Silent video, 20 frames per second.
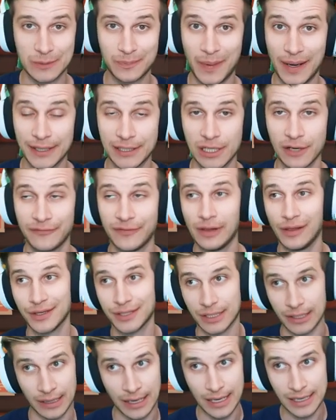Spot your
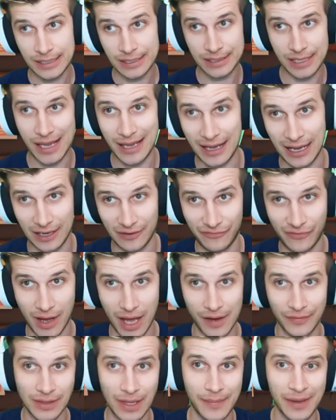villager, say high
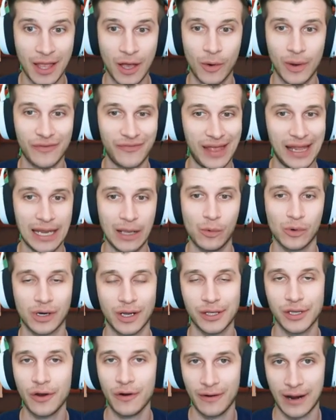five, let me know if
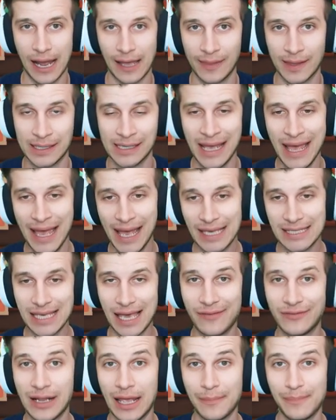anyone on your island is
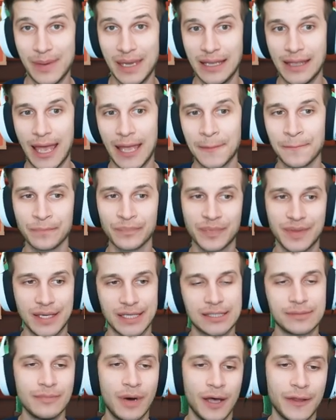having a B-Day
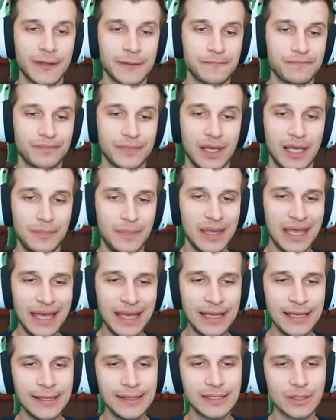this month. It
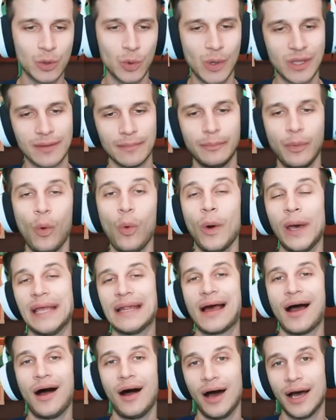begins with
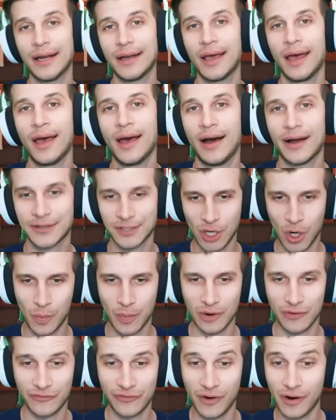Boyd on
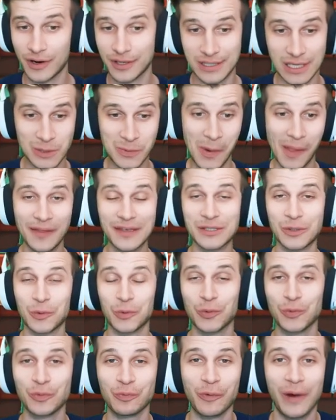October 1st, as well as
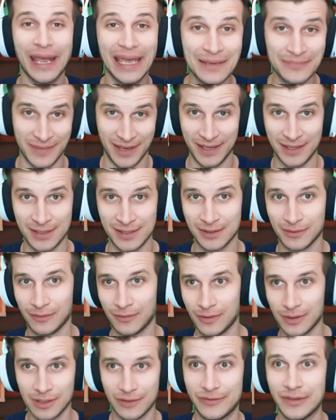Raymond,
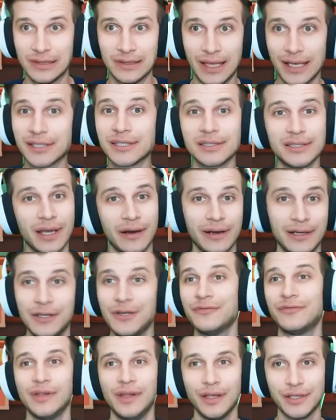one of the legendary
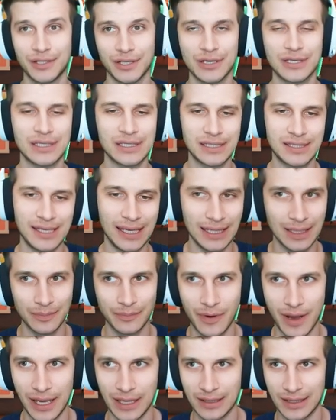new villagers,
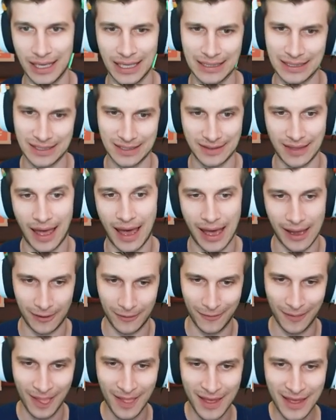celebrating in
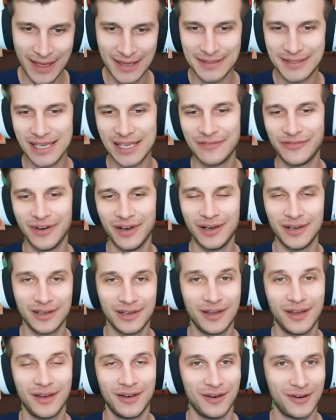style.
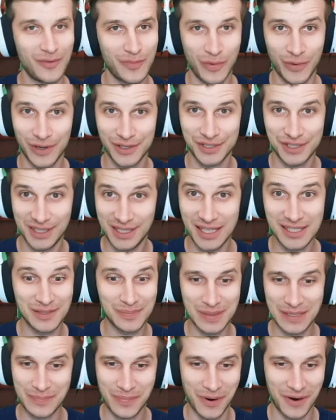Diva, oh boy, she needs
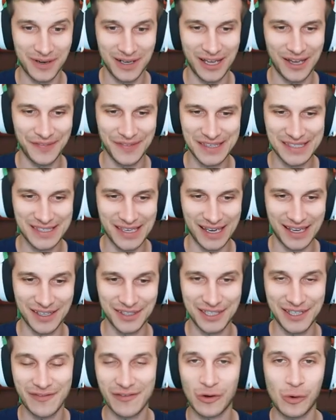a big party. On the
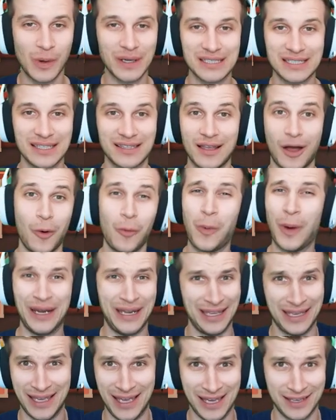2nd, she requested a
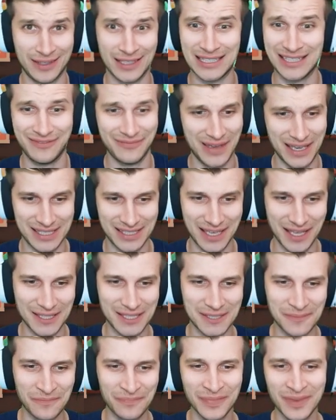wedding cake. Doesn't even make
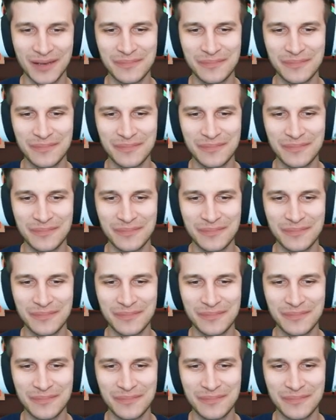sense.